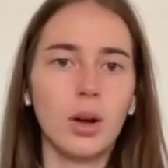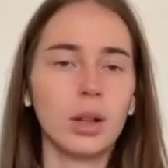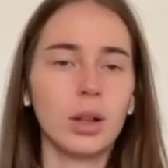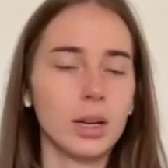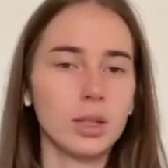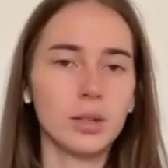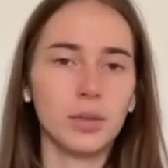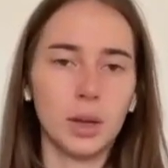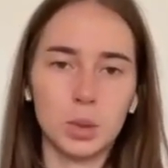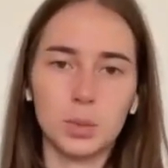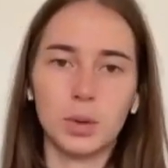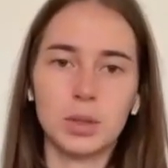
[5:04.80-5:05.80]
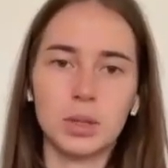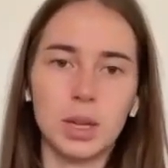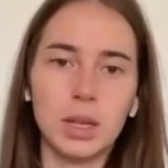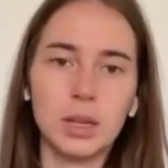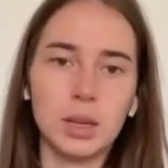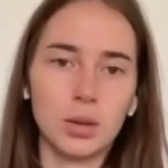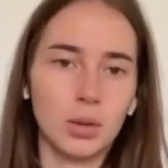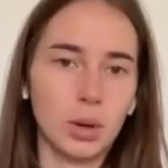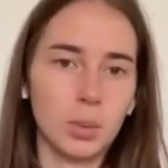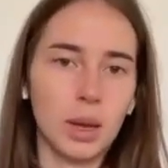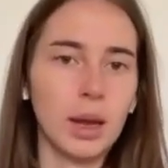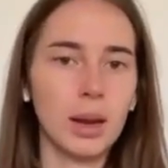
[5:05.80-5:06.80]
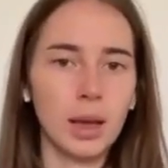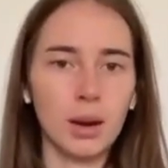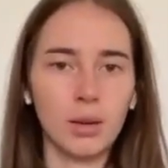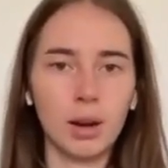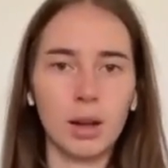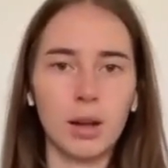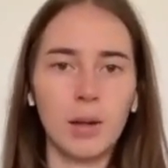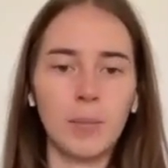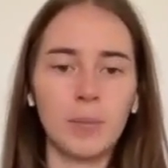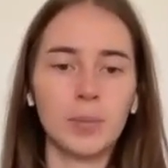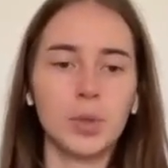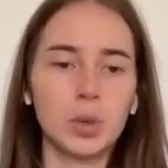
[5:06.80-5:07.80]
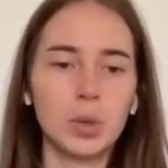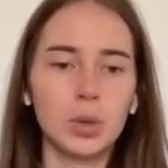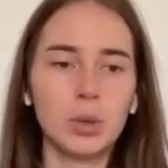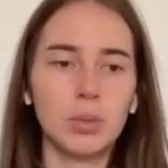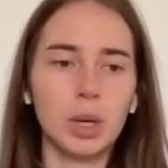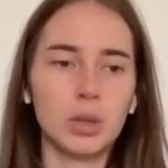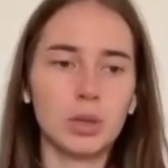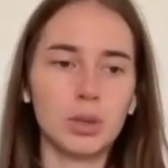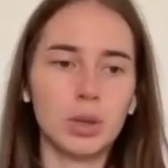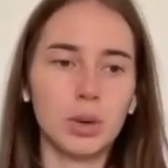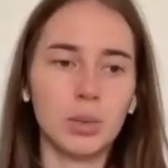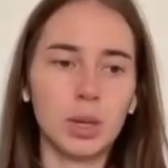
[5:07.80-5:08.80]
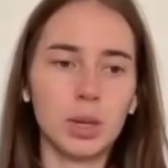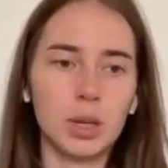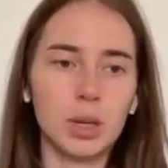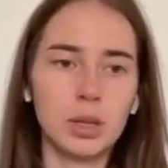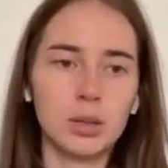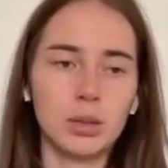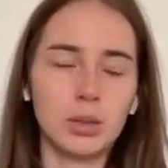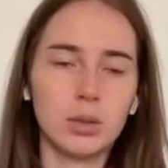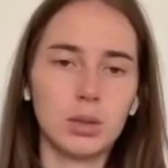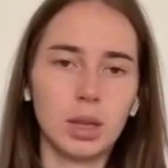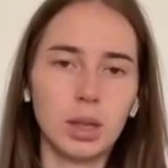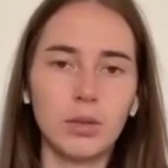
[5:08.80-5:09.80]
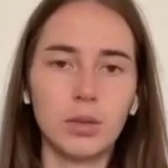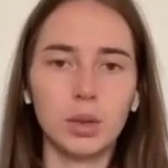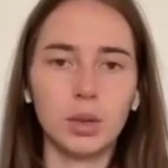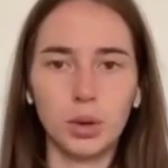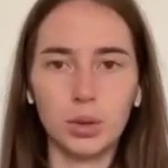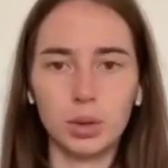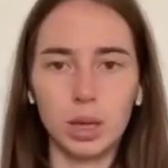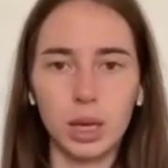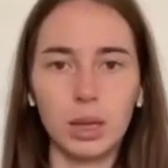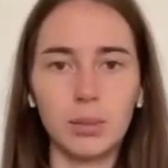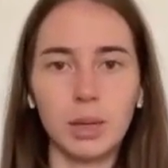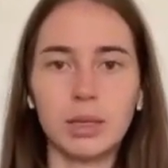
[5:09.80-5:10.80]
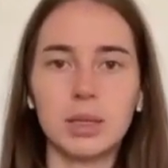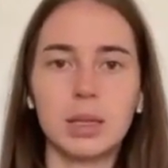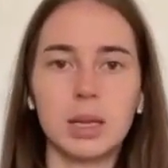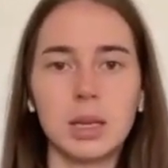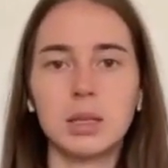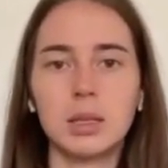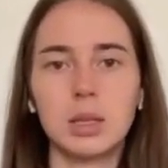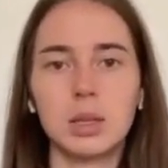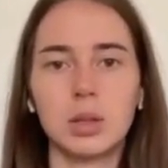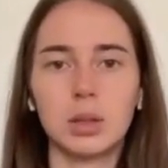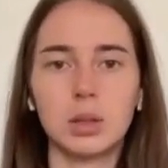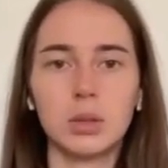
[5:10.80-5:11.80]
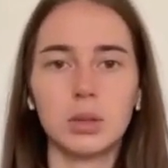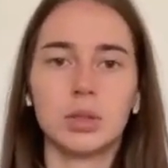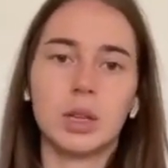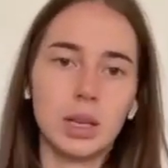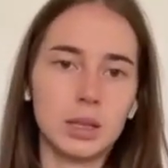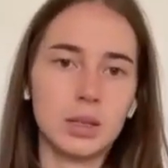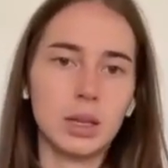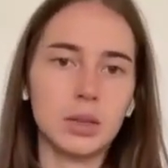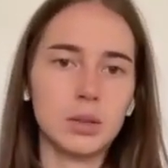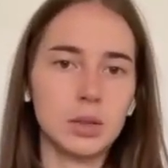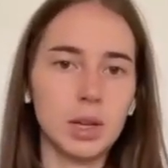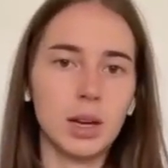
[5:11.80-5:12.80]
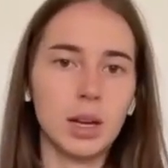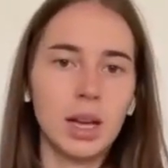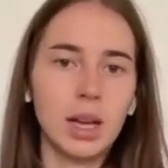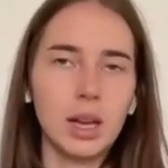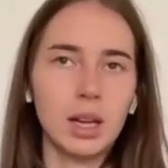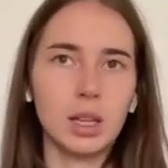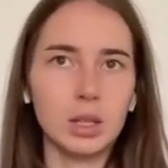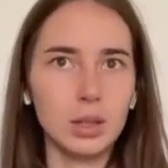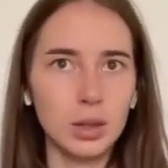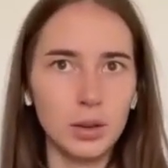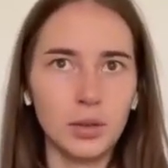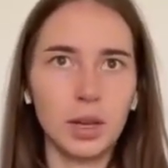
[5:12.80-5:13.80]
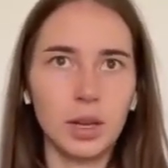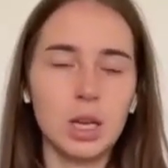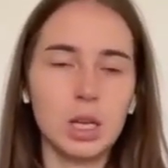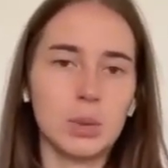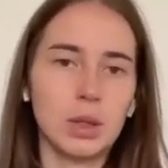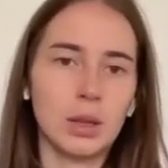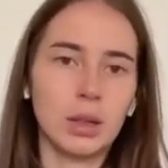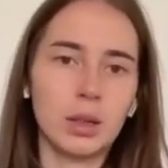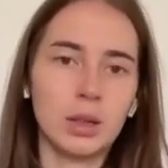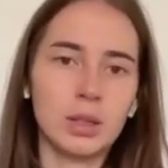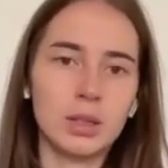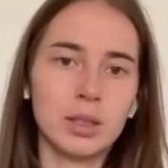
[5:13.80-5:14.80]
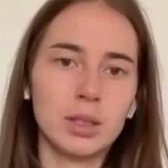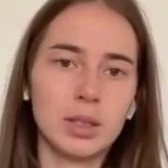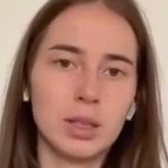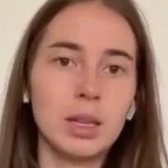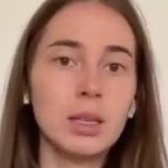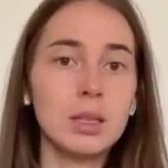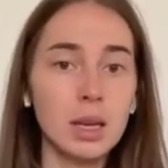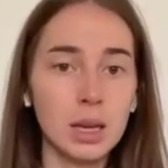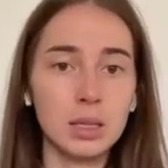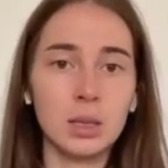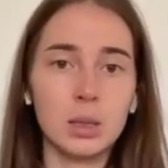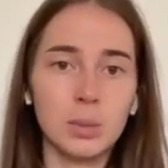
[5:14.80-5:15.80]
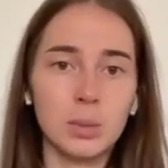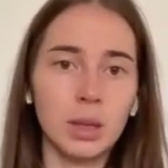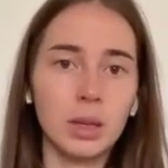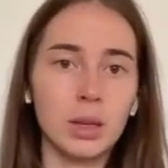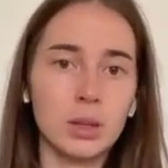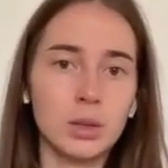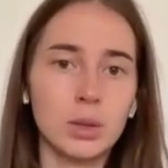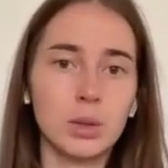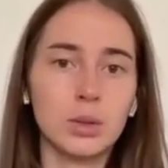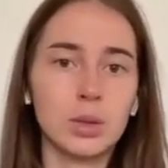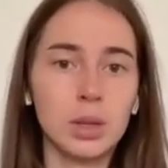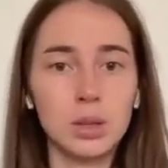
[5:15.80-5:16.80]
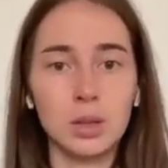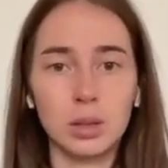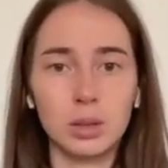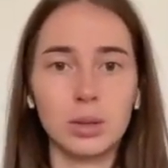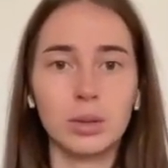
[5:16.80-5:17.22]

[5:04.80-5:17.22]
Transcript: all kinds of experts in the chronic pain area, to make sure that we deliver those elements in digital tools. And yes, as you said, there's a lot of engagement. There is easy accessibility to digital